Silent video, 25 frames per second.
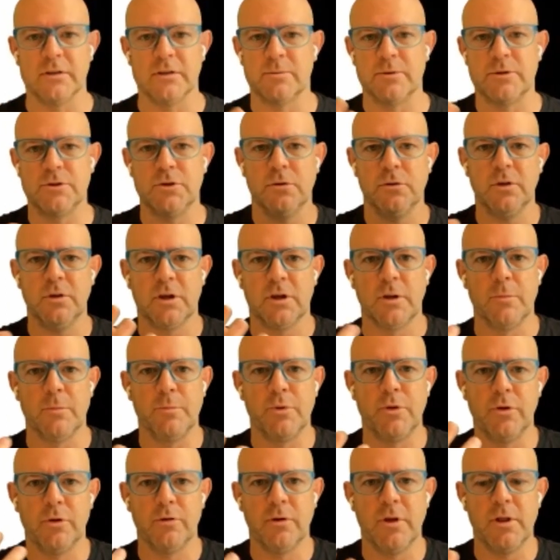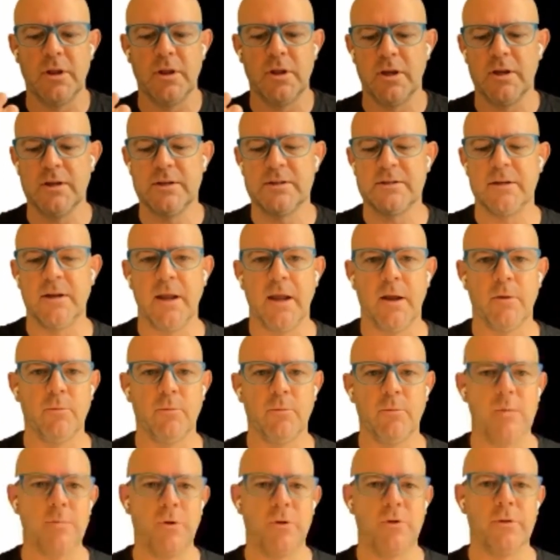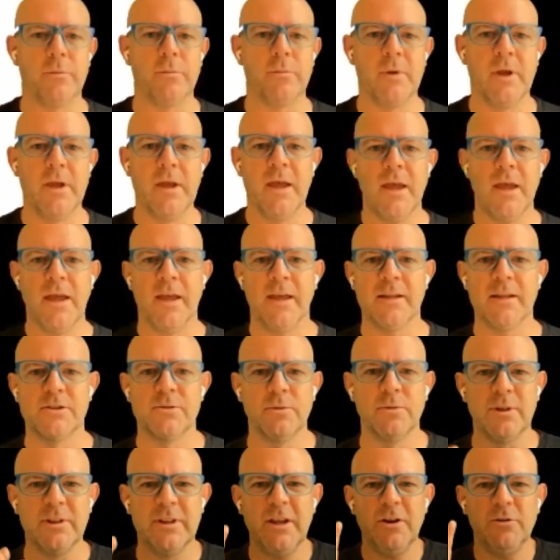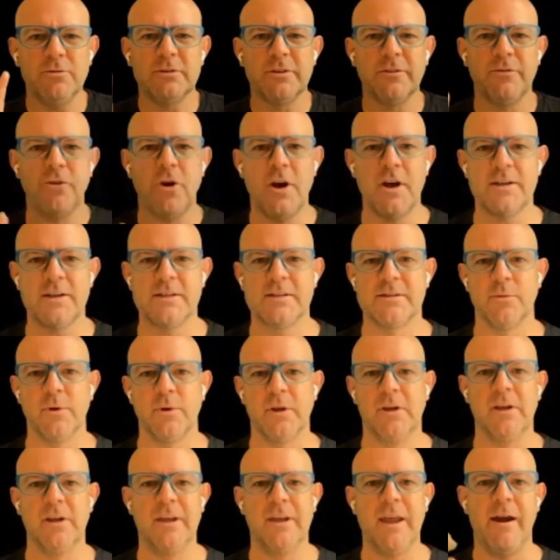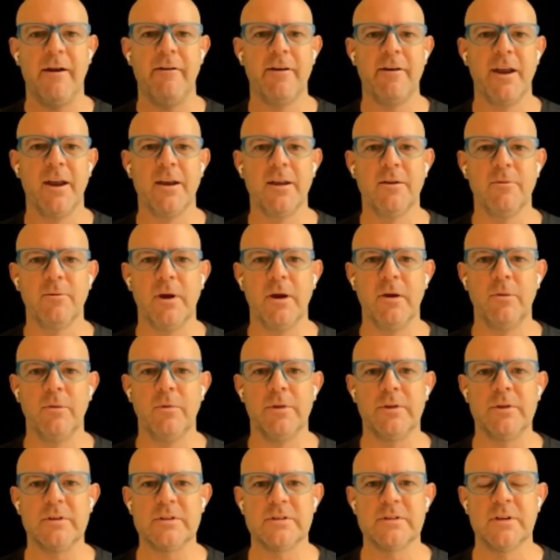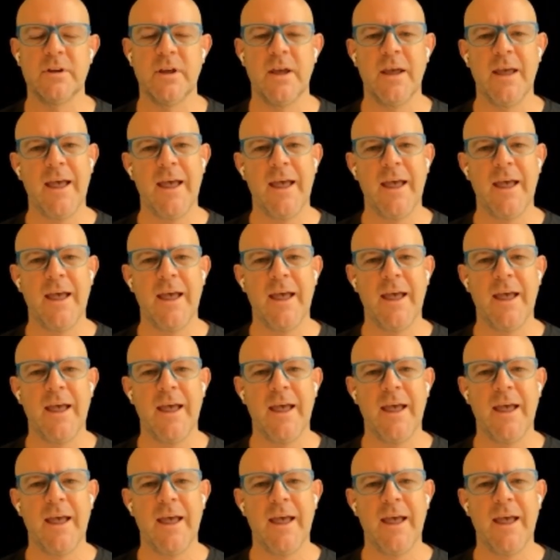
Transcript: We took the computer and the internet and we put them into a little device that we could carry anywhere with us